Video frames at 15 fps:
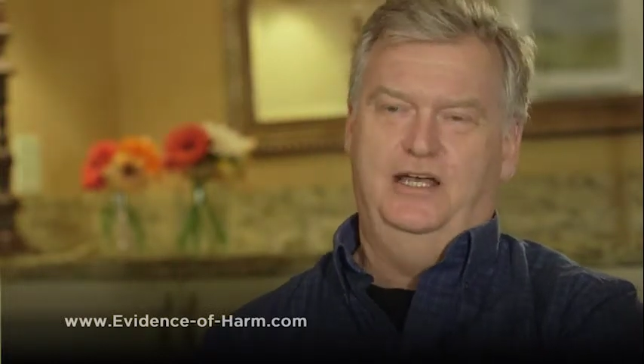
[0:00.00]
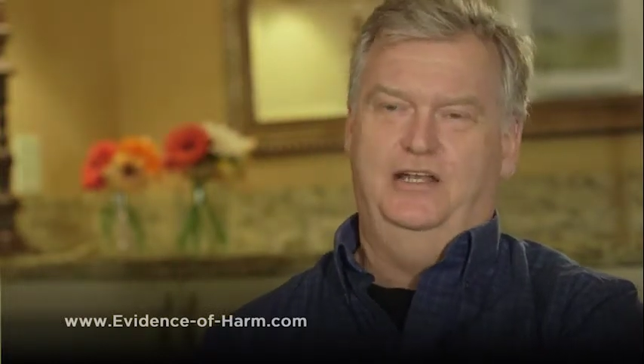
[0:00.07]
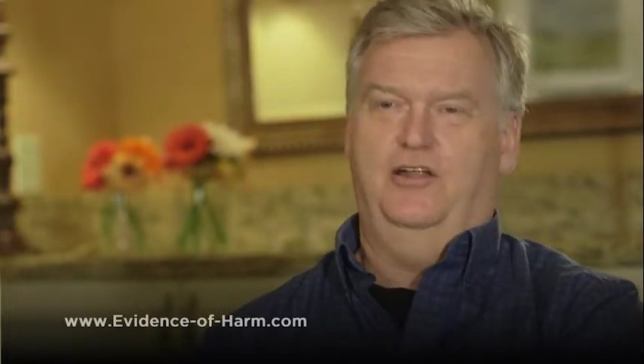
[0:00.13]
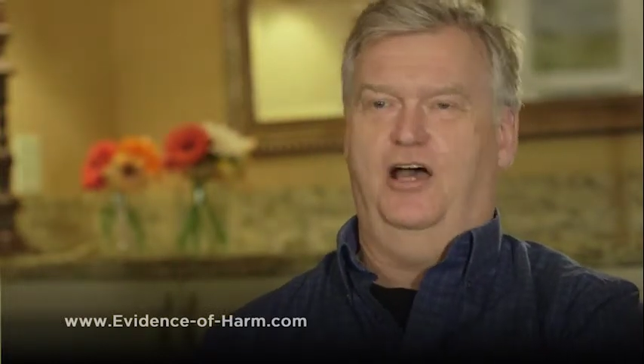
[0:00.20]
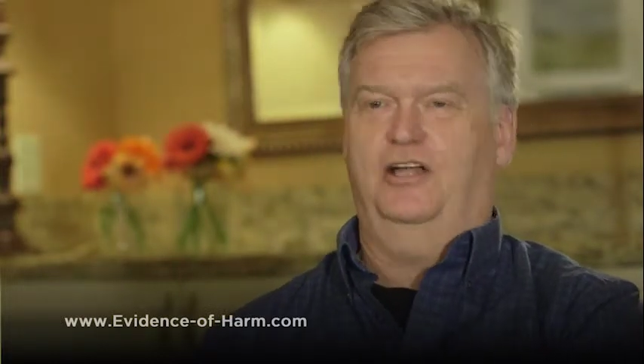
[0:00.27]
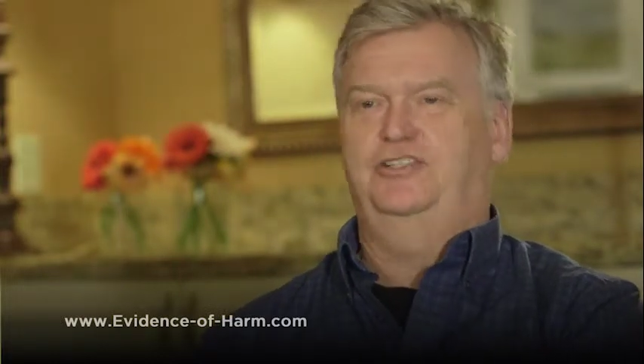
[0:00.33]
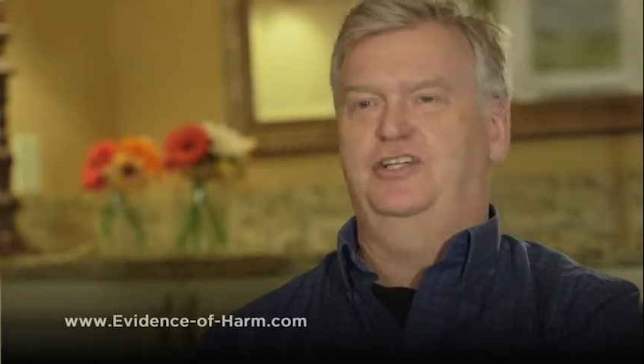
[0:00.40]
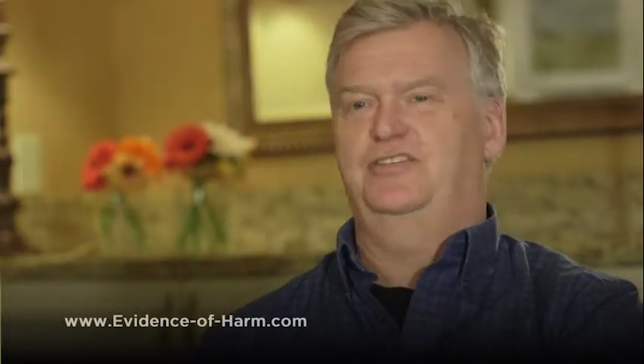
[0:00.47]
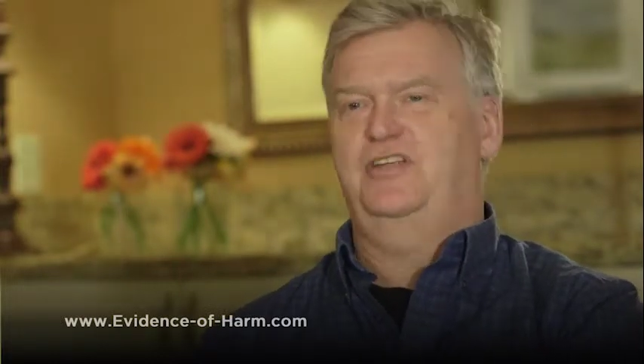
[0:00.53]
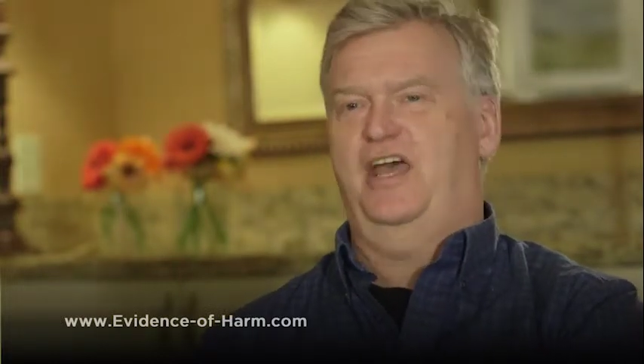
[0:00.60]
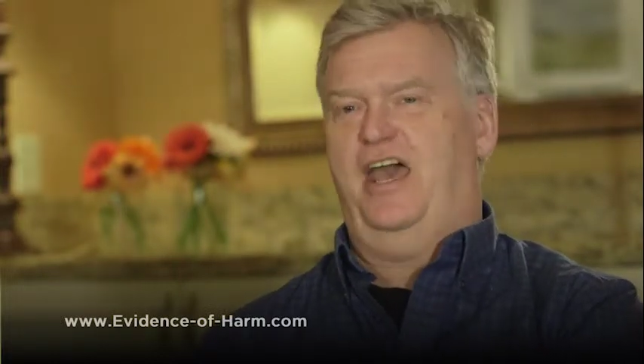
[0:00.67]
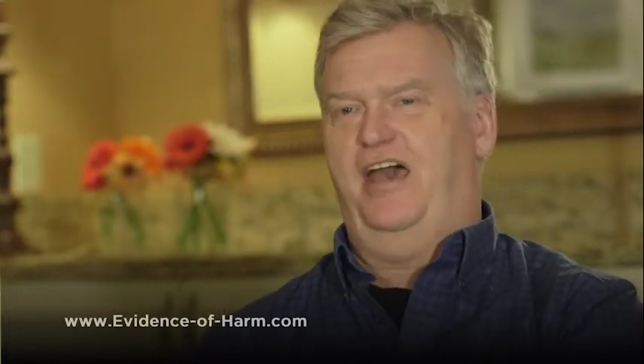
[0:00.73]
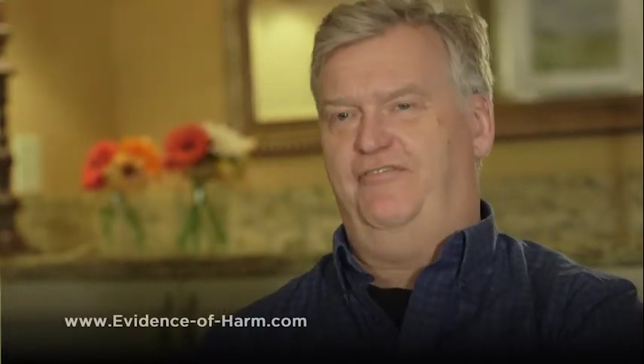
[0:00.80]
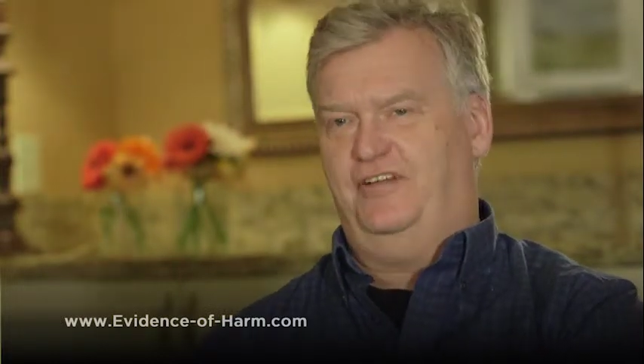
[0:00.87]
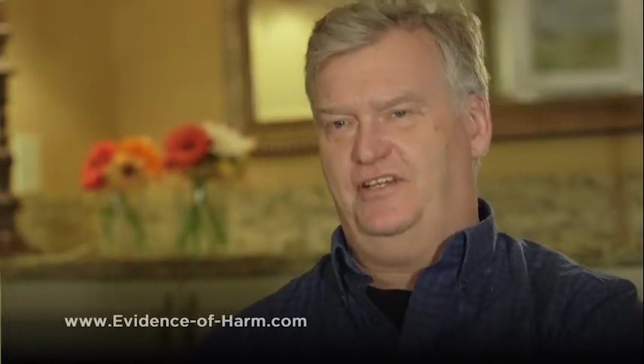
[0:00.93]
not just
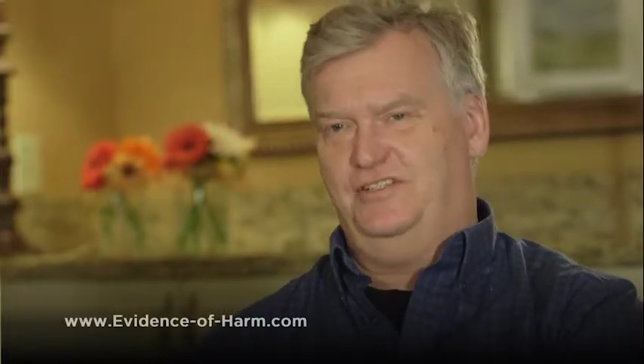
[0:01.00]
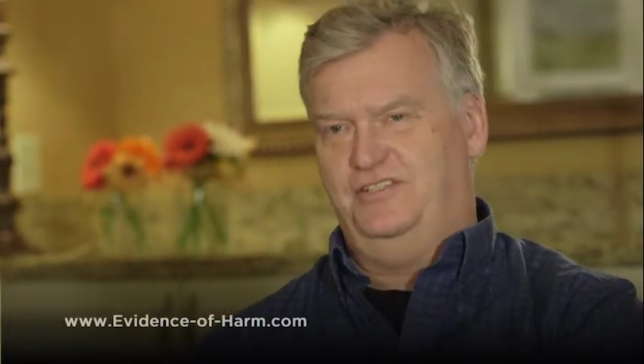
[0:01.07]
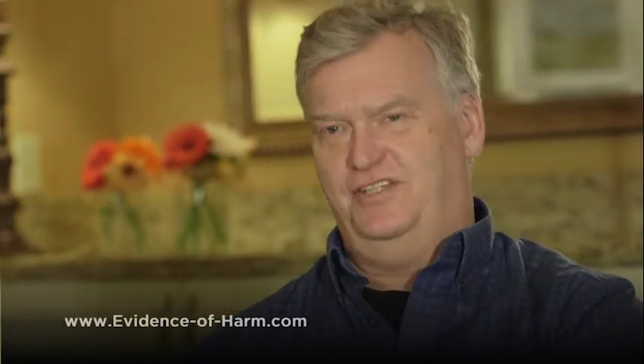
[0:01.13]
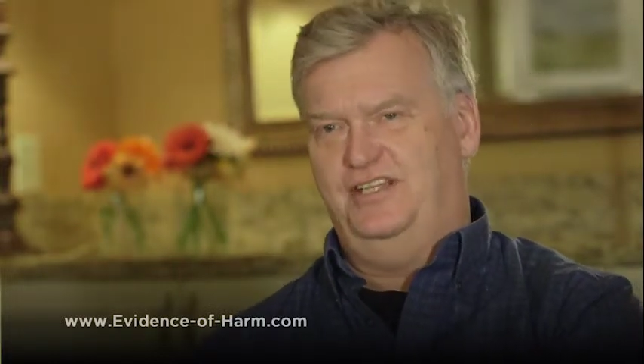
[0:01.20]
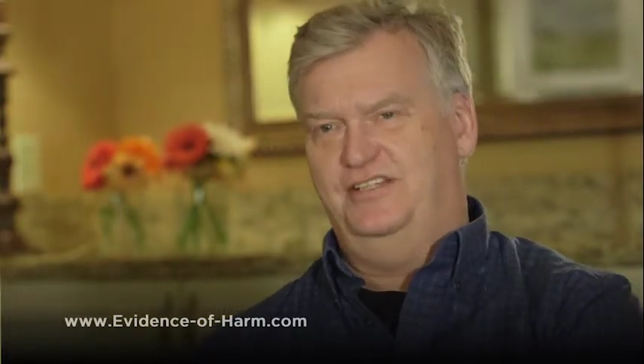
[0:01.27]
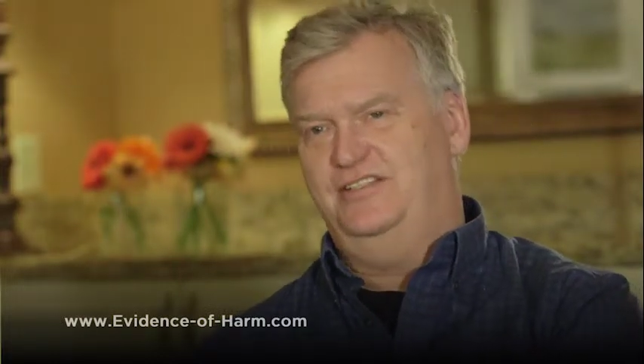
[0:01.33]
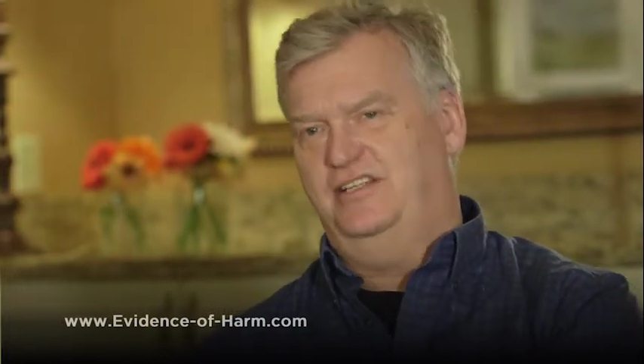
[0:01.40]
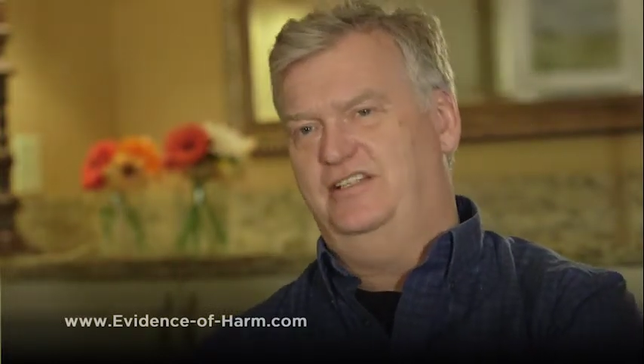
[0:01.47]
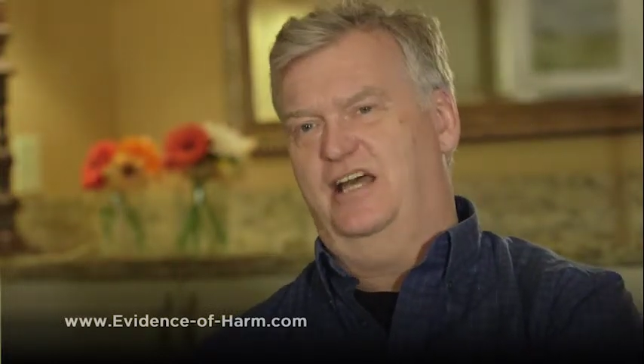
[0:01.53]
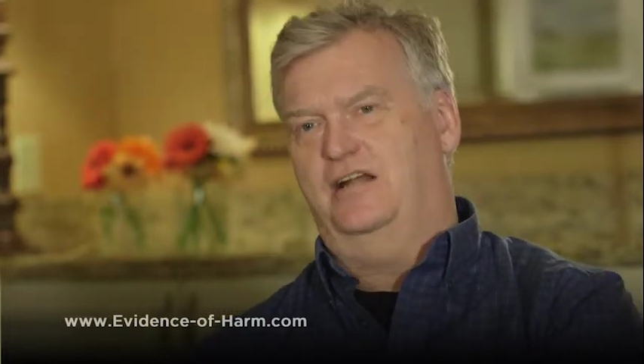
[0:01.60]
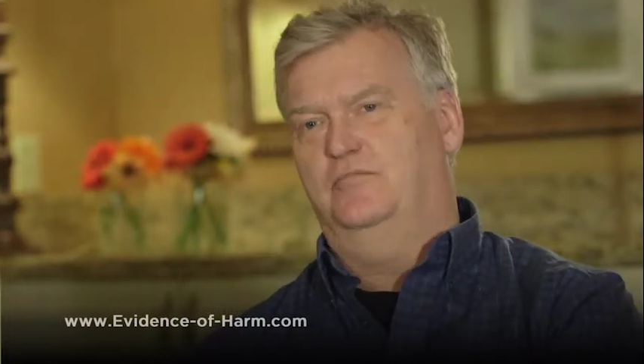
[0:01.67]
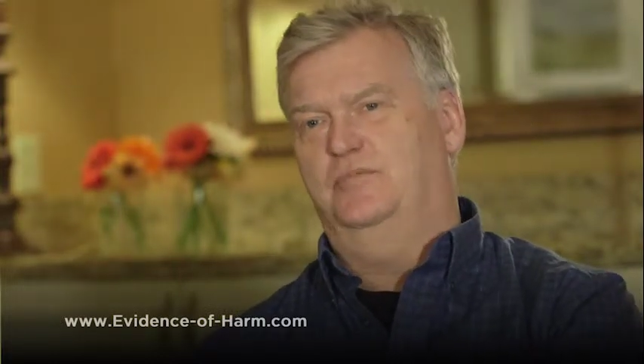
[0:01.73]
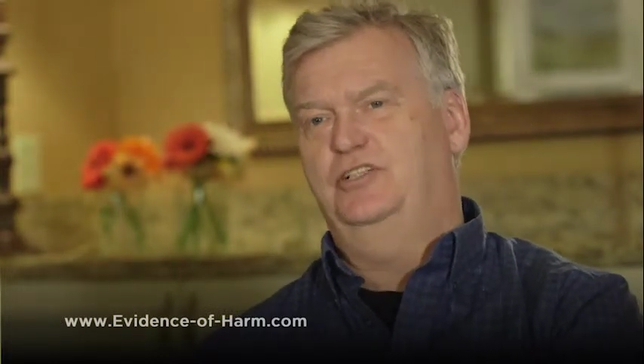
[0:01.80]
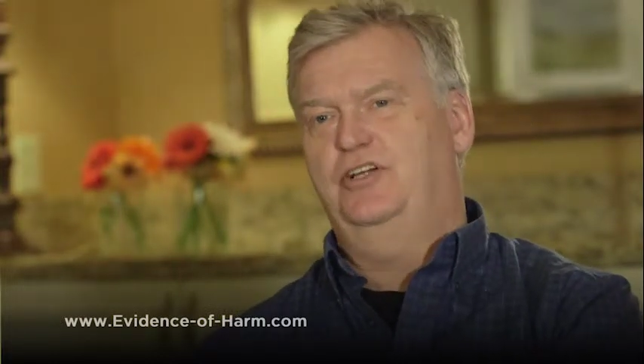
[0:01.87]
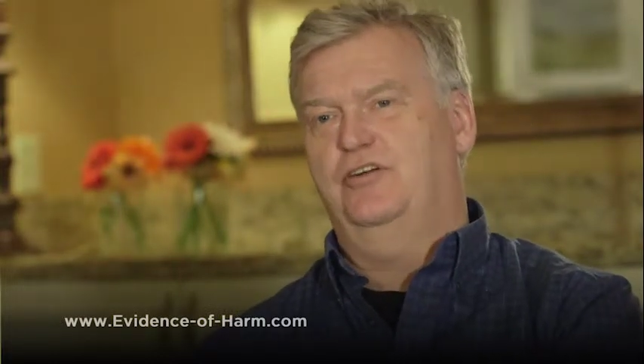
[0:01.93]
efficacy as a
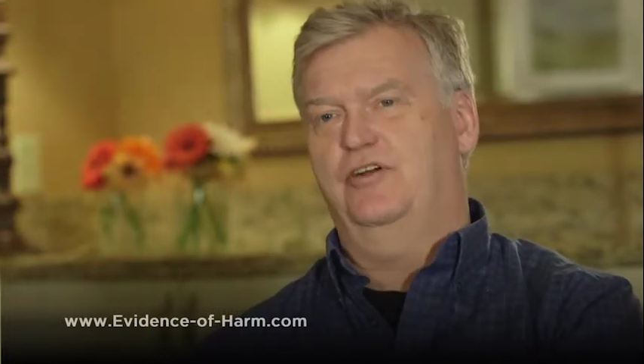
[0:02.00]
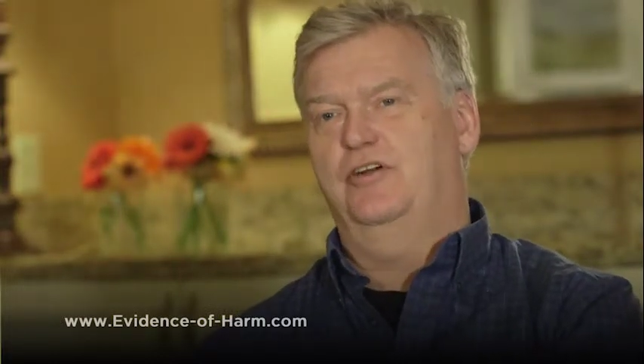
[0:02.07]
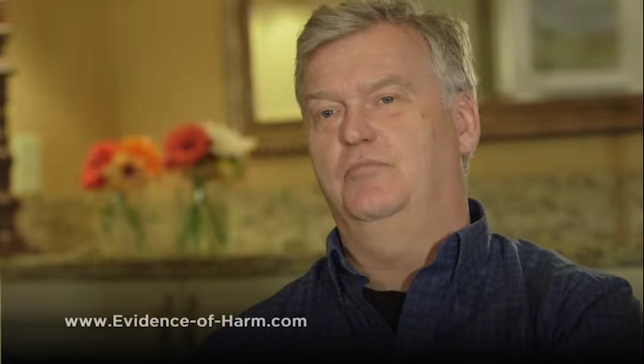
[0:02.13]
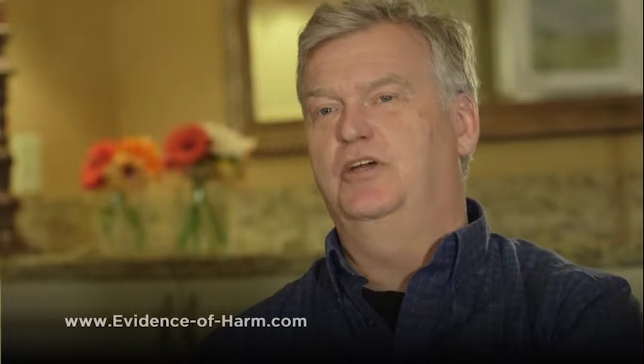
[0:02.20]
dental material,